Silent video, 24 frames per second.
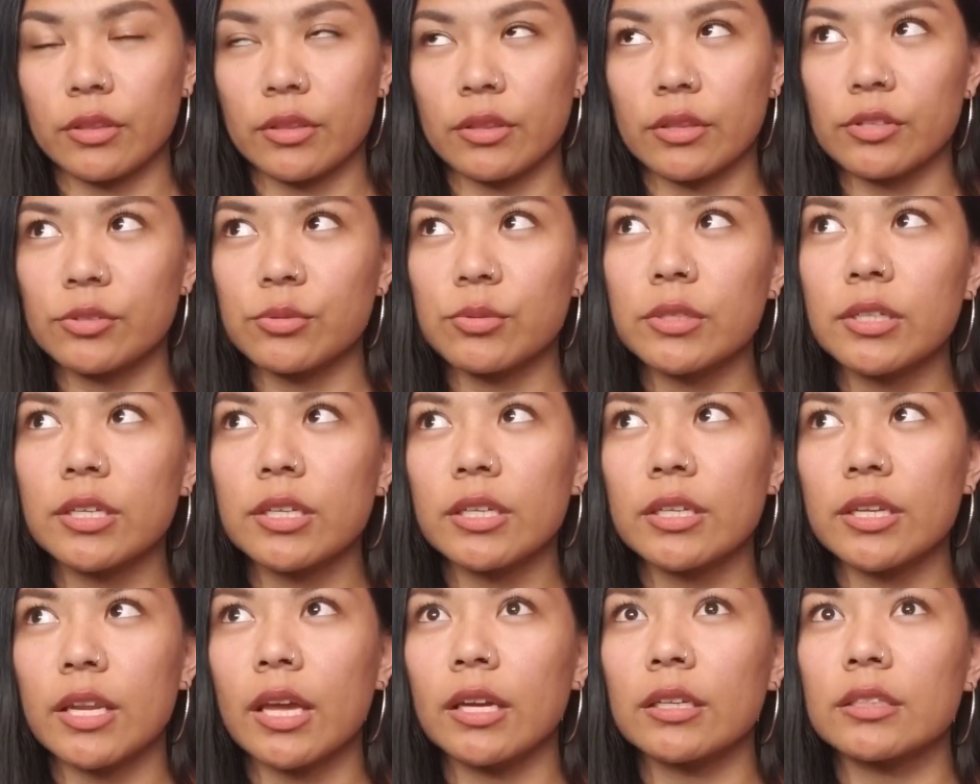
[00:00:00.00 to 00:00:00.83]
This would
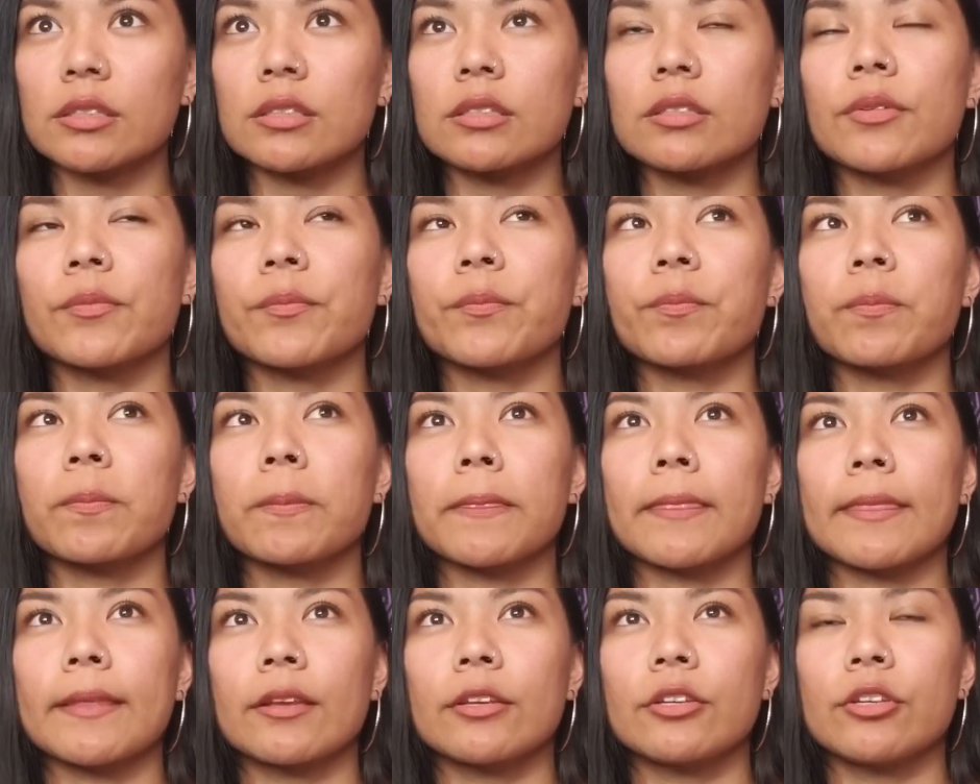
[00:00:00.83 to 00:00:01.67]
connect
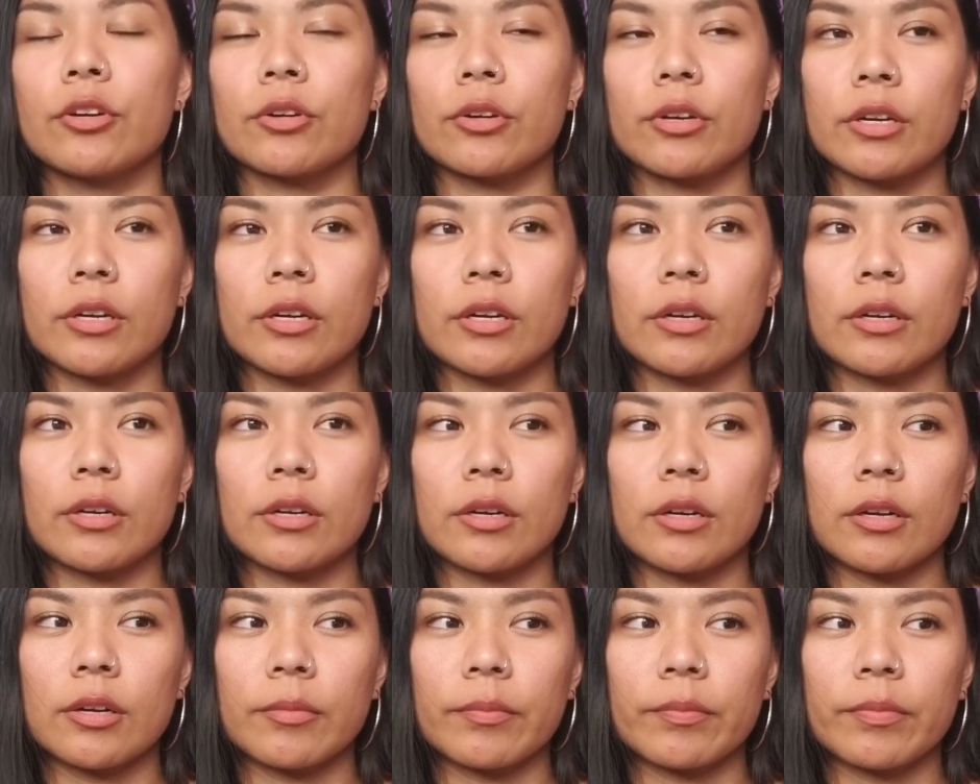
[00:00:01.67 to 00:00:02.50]
your
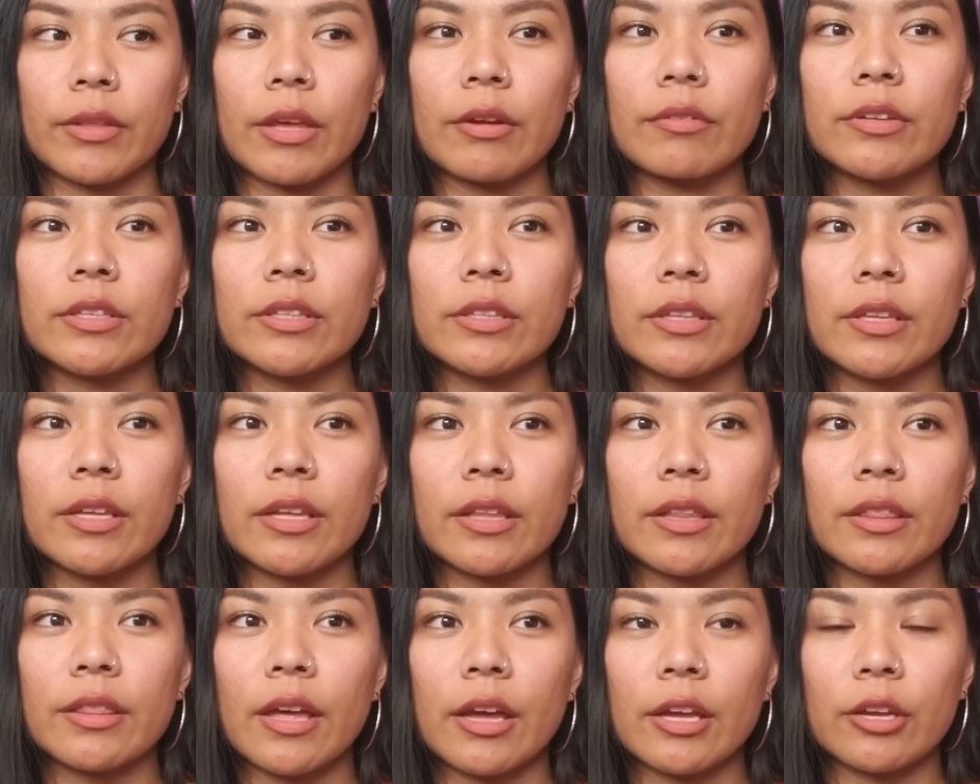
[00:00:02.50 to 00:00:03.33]
um,
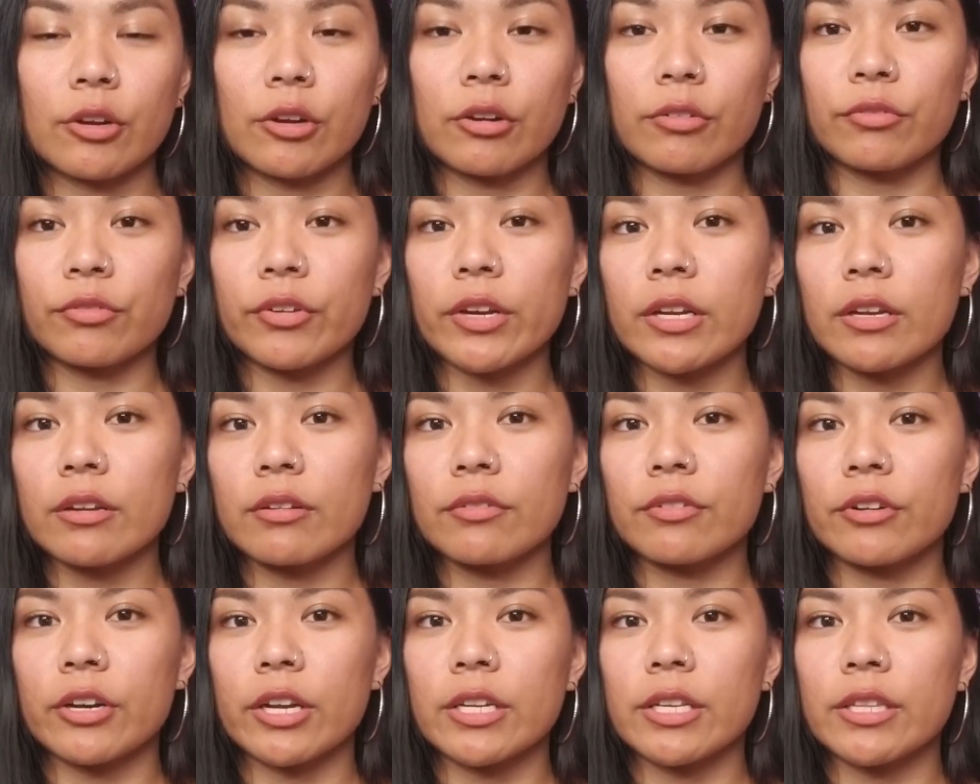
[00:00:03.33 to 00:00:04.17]
everything that you're afraid
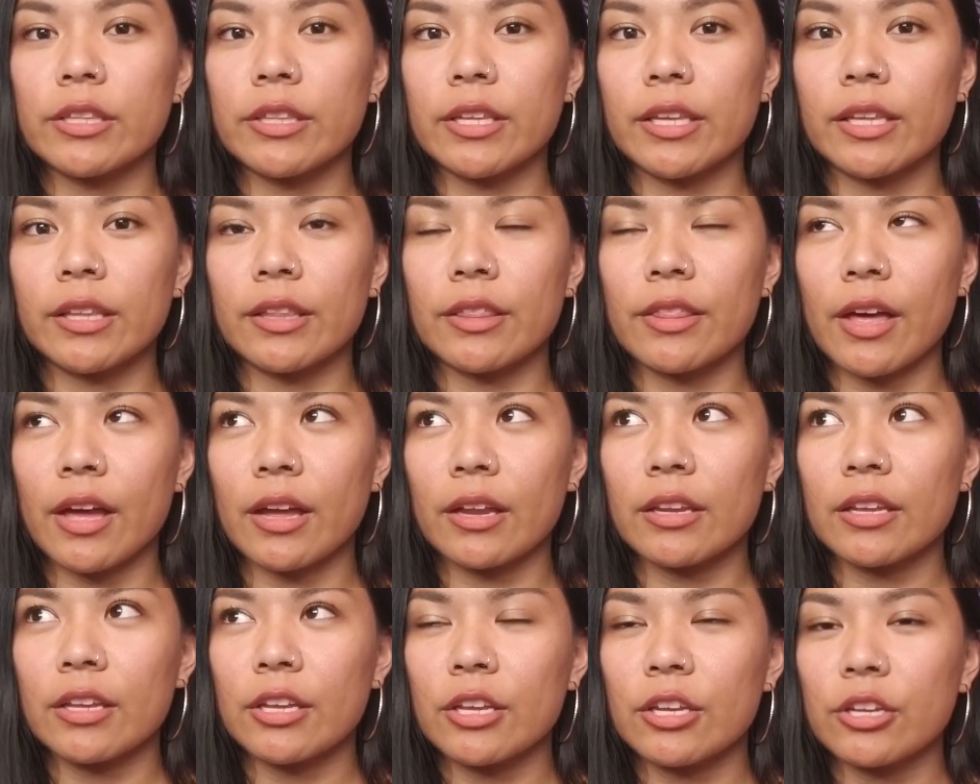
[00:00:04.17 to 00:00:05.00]
of or anything
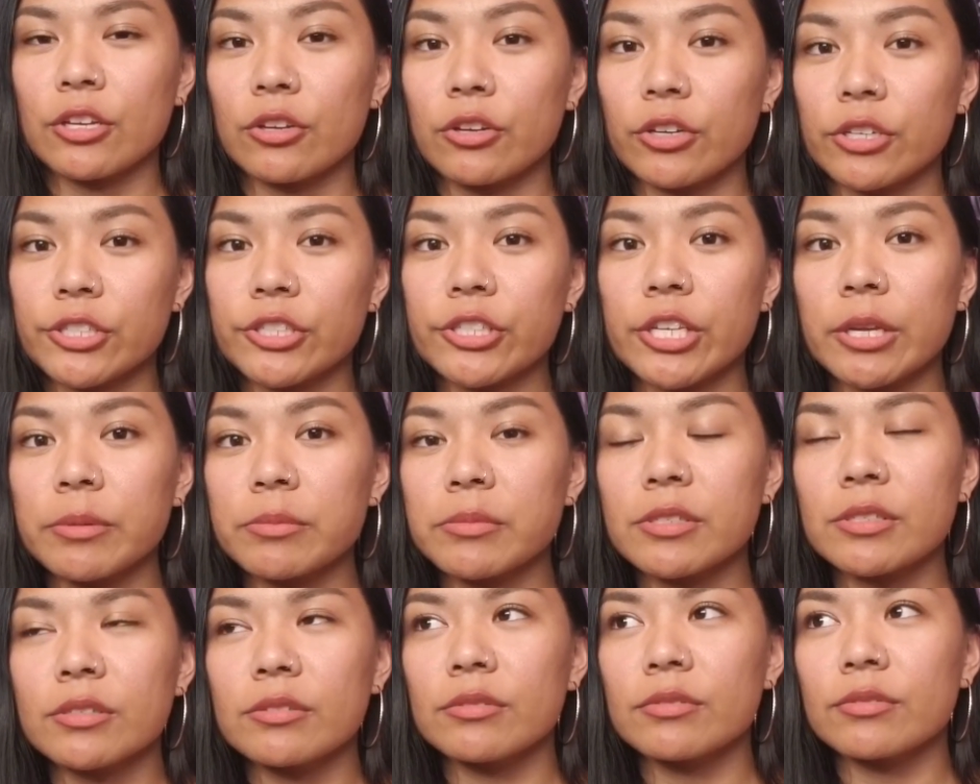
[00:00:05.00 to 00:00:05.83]
that you're
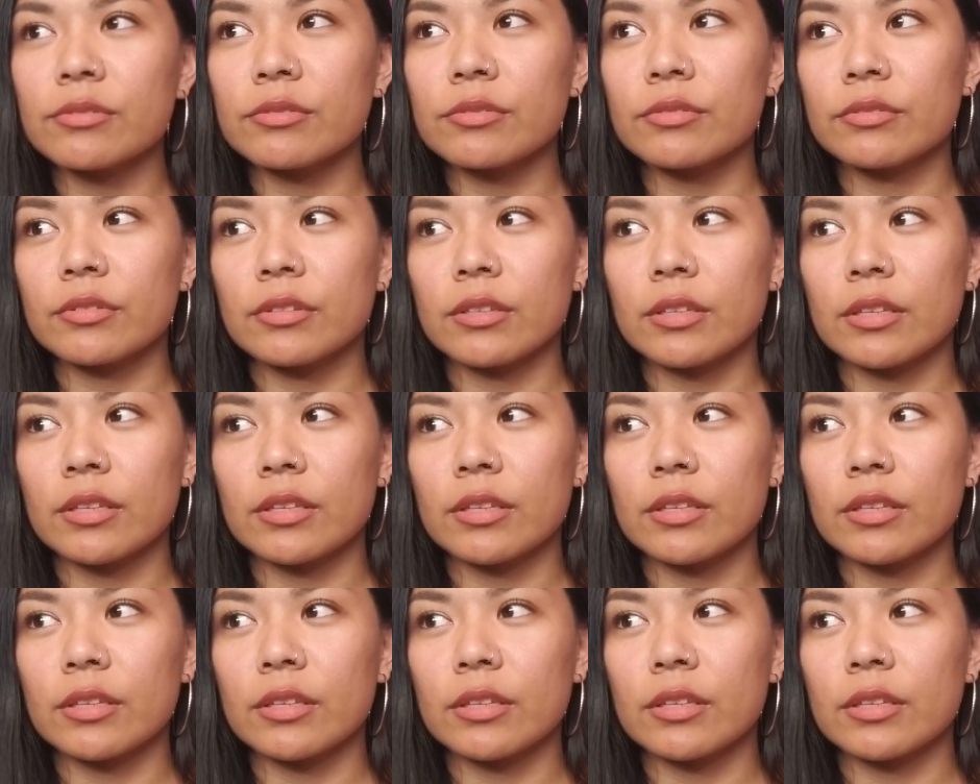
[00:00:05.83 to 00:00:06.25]
ashamed of,